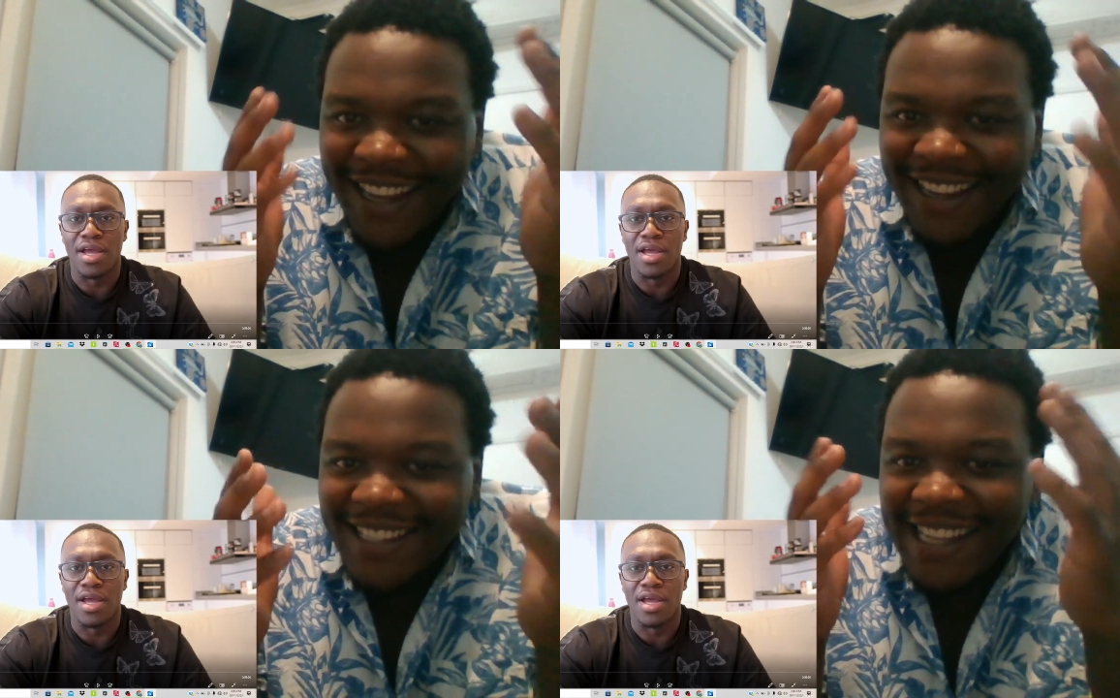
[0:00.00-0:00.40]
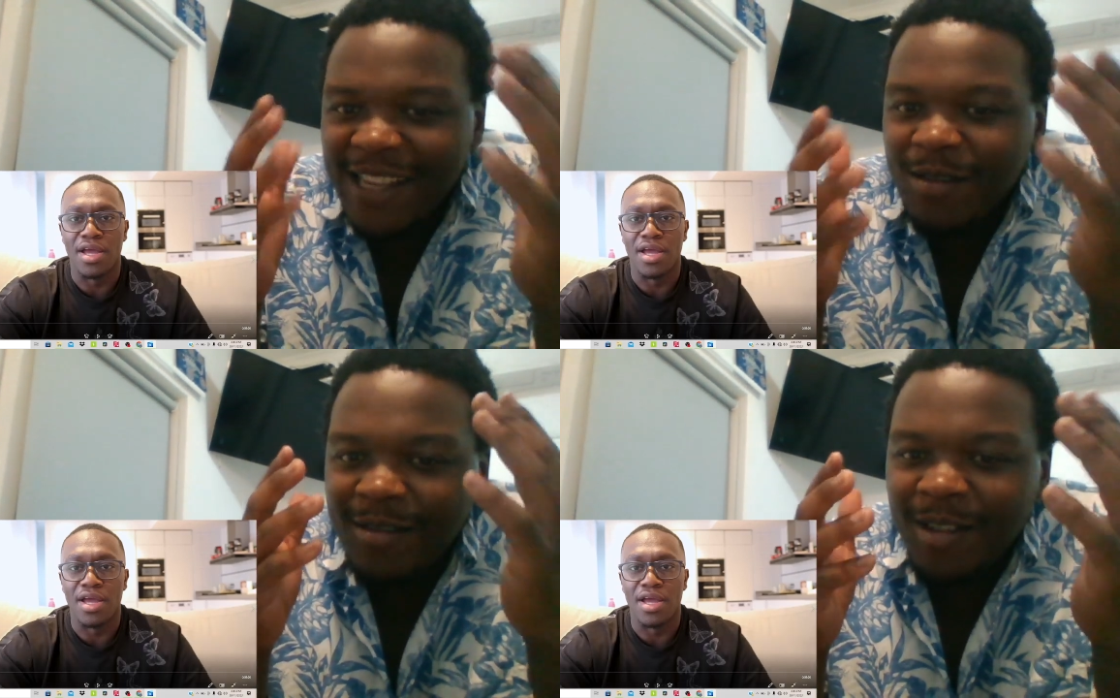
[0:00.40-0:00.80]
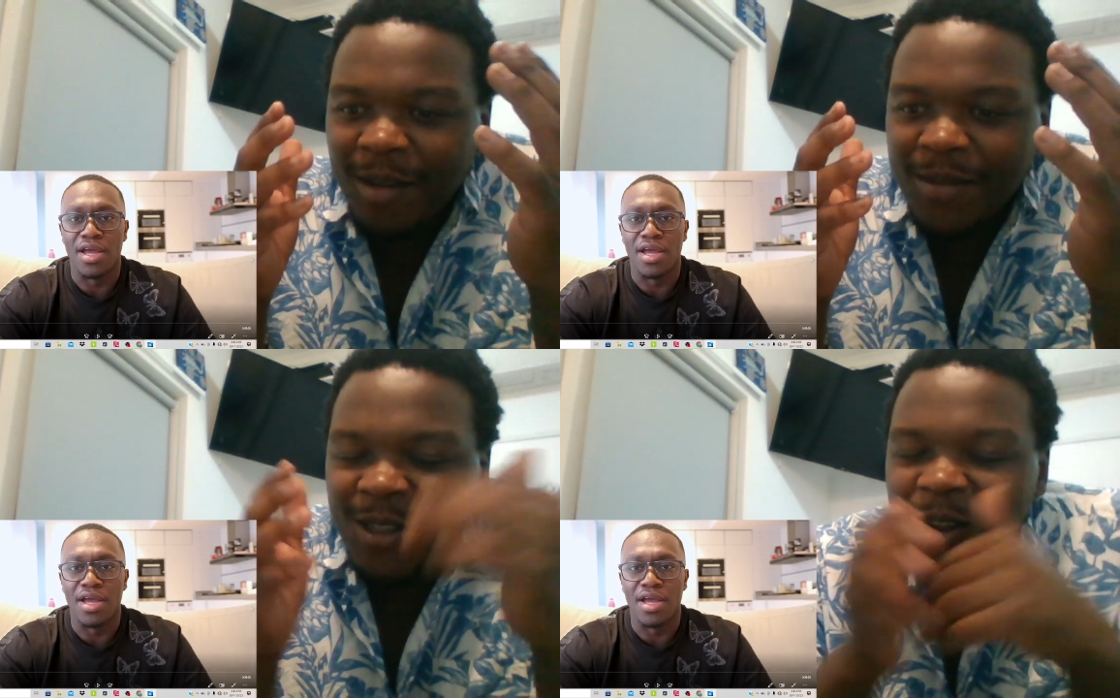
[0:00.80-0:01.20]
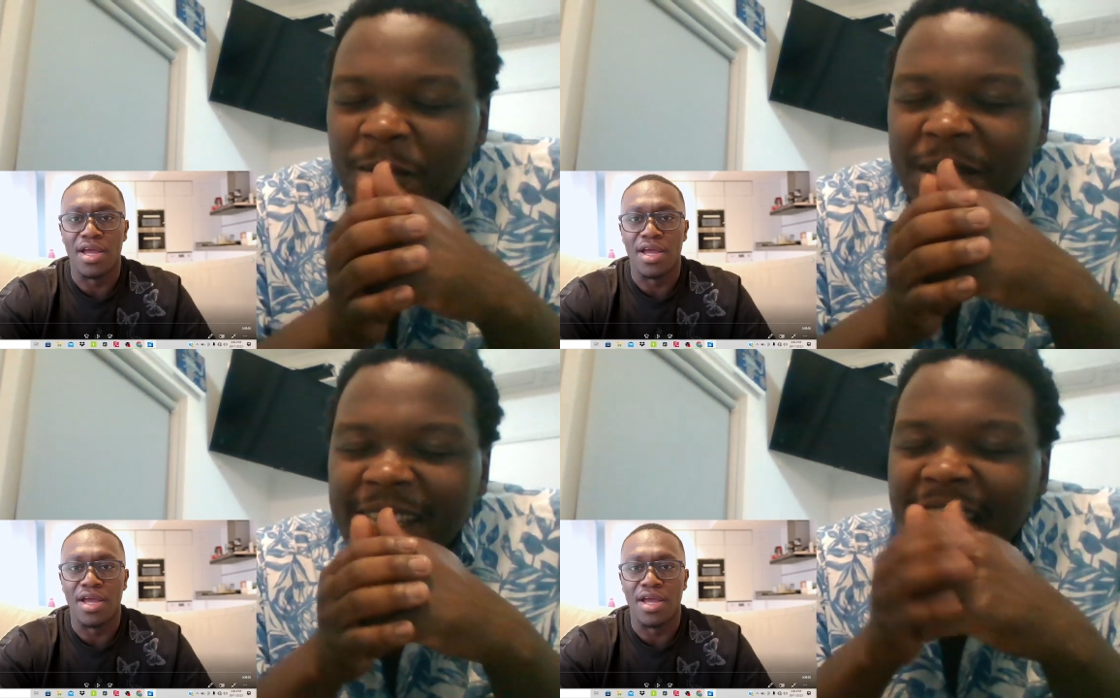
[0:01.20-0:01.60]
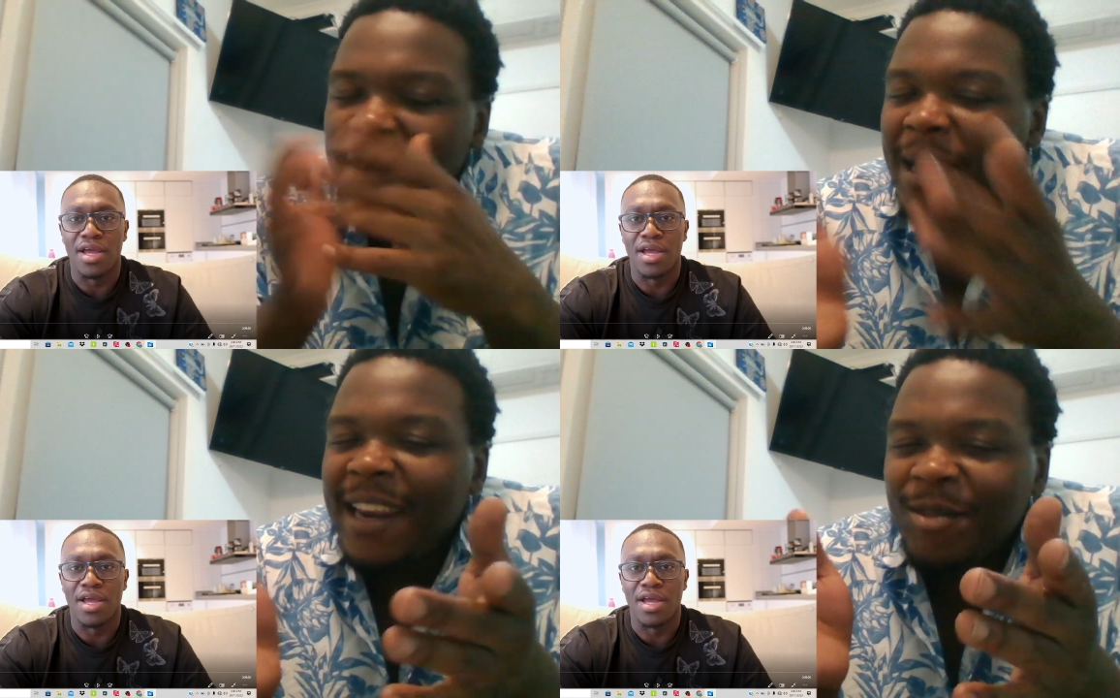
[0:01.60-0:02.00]
Speaker 1: KSI got robbed, you know what I'm saying? I
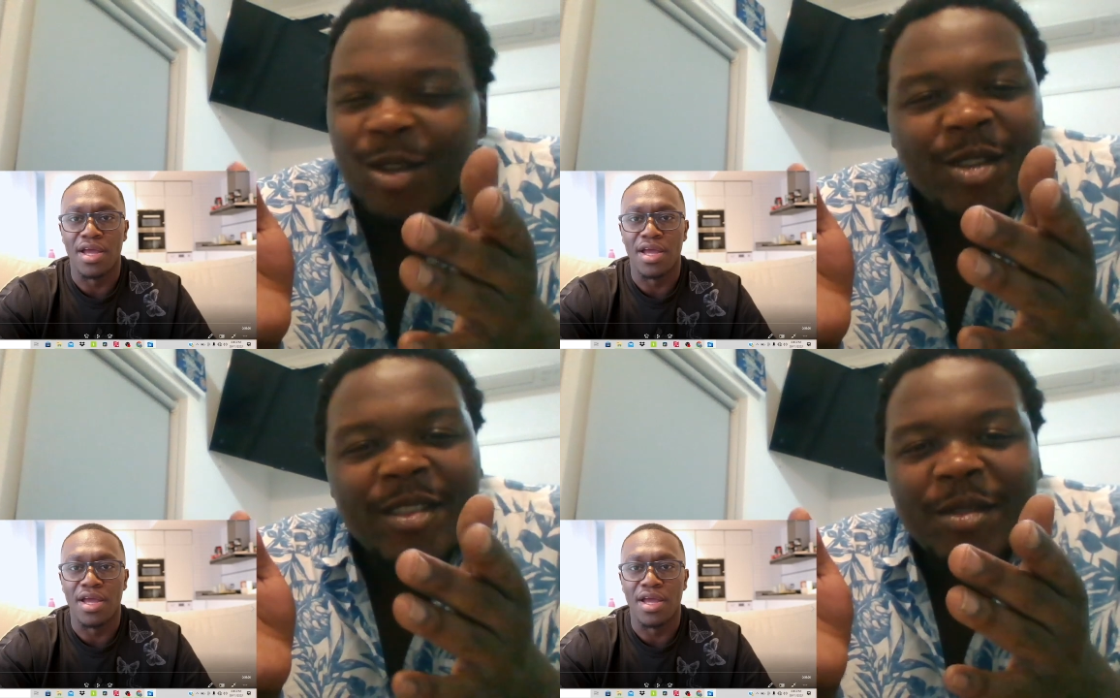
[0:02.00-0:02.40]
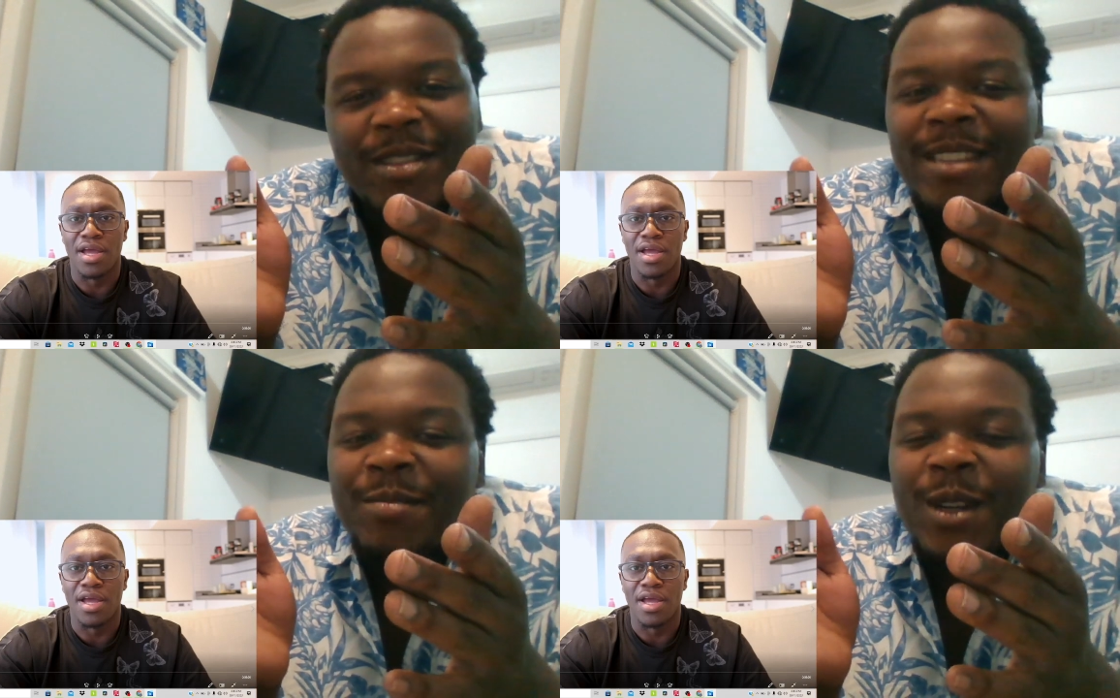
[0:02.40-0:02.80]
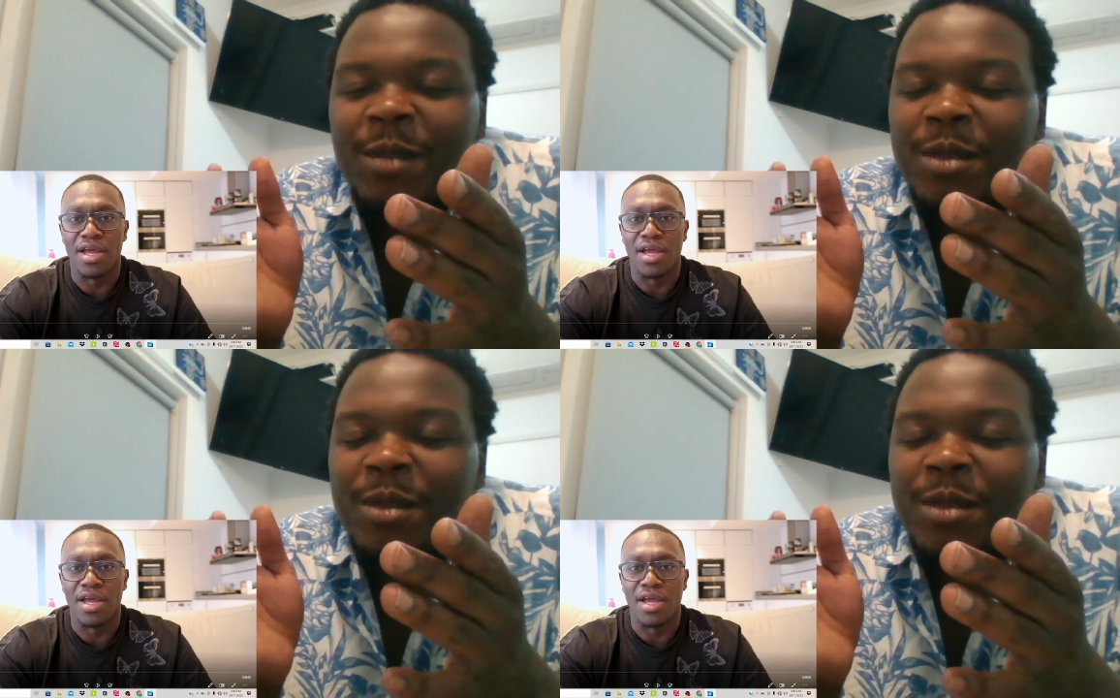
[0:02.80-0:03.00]
might have to agree with him, man.